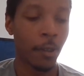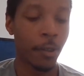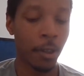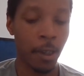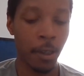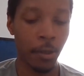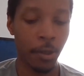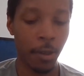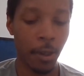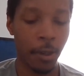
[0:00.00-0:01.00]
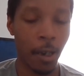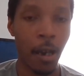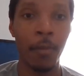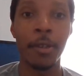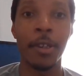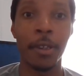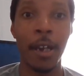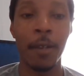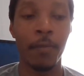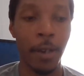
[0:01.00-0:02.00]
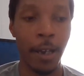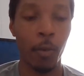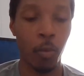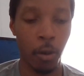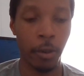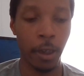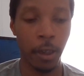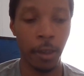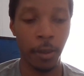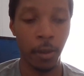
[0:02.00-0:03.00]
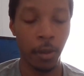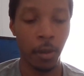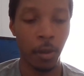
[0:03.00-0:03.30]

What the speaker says: since Thomas has gotten back working